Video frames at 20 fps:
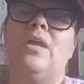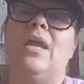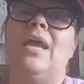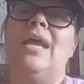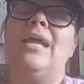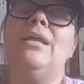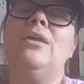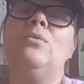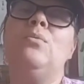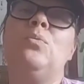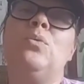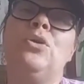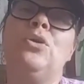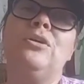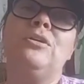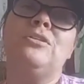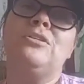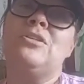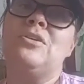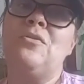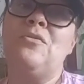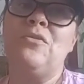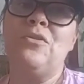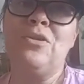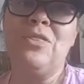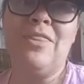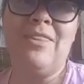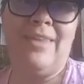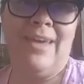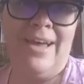and it works
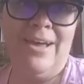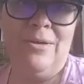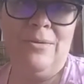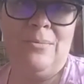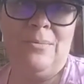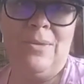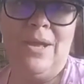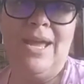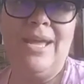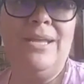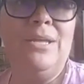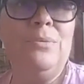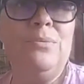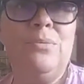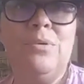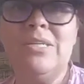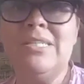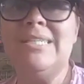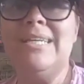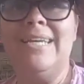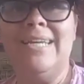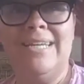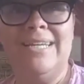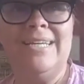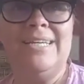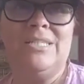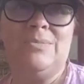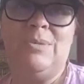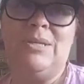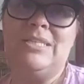for them, and it was
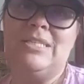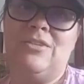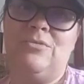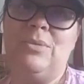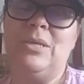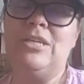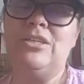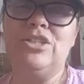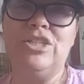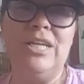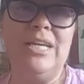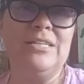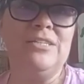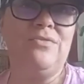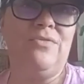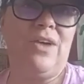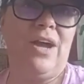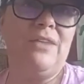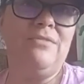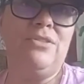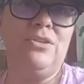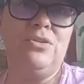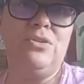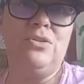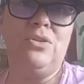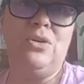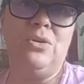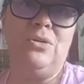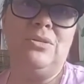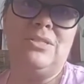inexpensive because she has 5 little
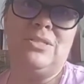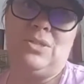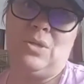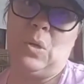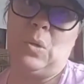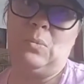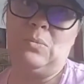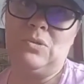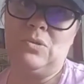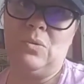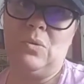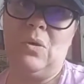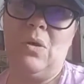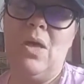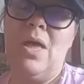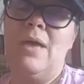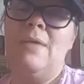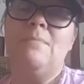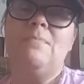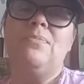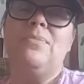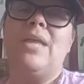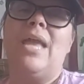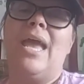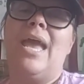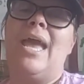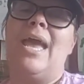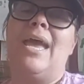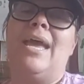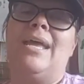girls to homeschool.
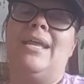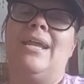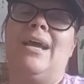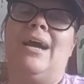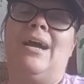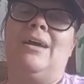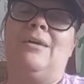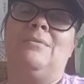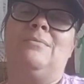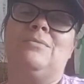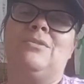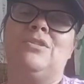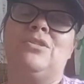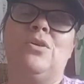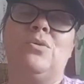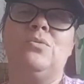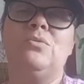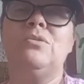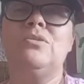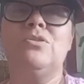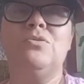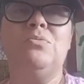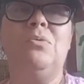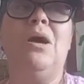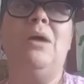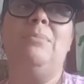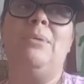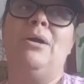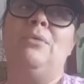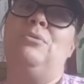And so
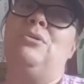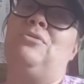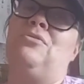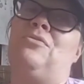swap out with